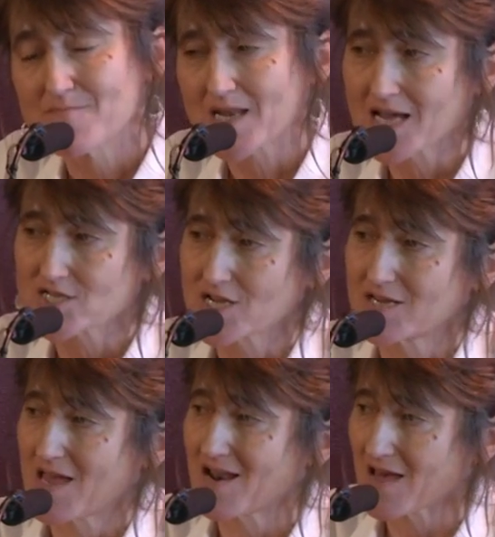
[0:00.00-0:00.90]
but
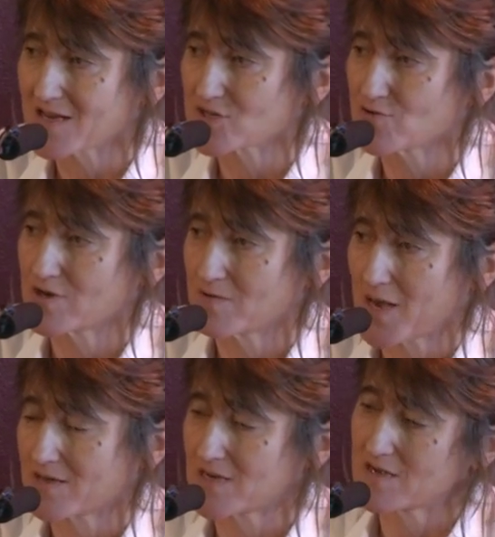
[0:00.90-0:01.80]
actually they like talking
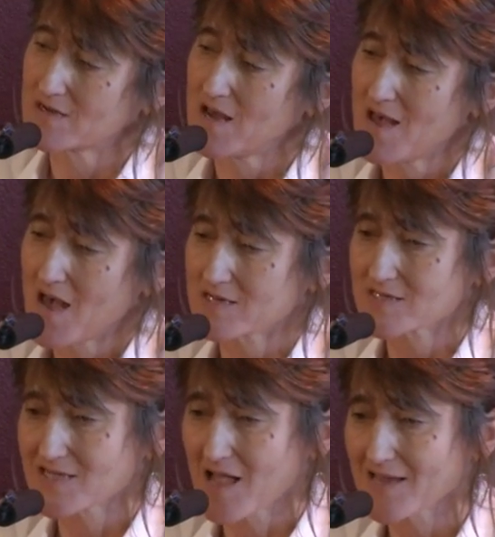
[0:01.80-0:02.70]
about it in a
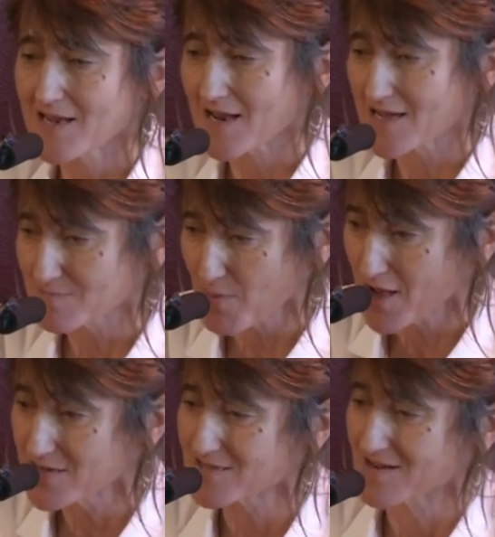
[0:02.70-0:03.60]
slightly less
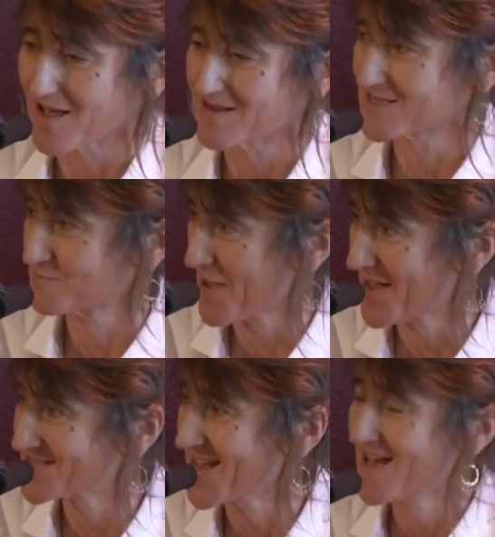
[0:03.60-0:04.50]
personalized
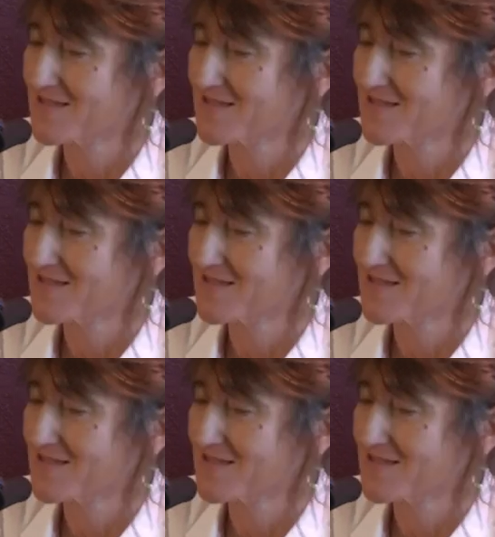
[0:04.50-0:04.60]
space.